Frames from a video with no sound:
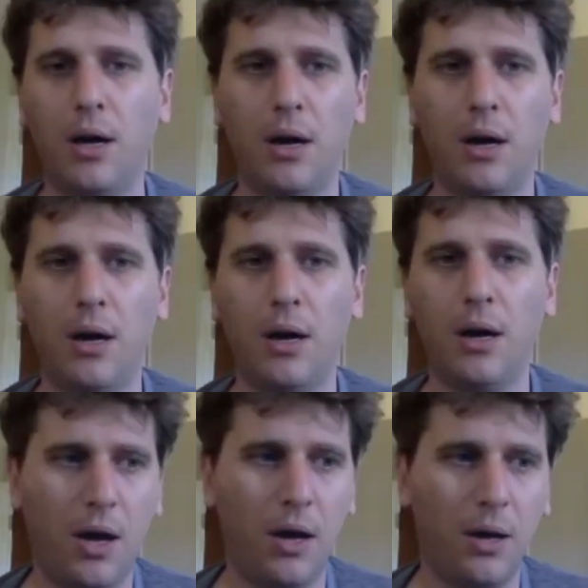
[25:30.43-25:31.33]
on
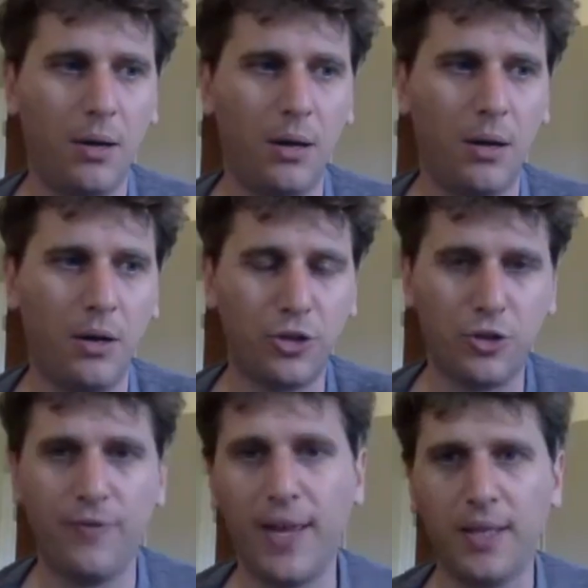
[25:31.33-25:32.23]
uh,
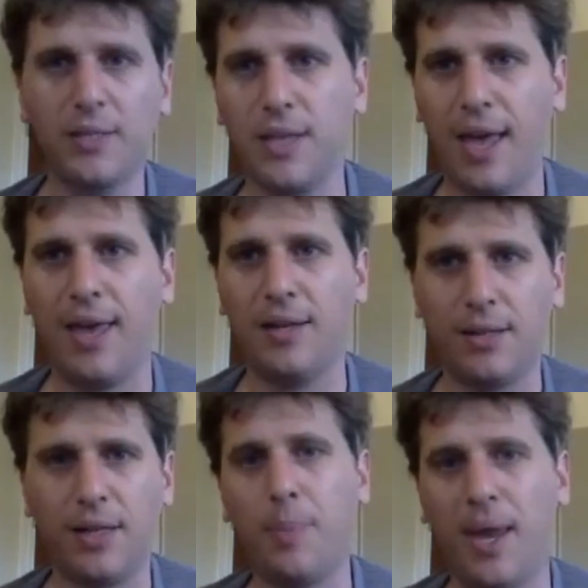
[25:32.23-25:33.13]
surveillance and
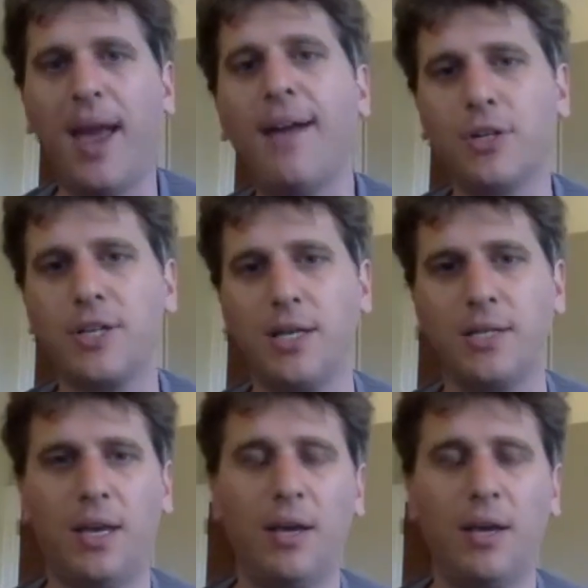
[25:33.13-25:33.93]
clickbait advertising.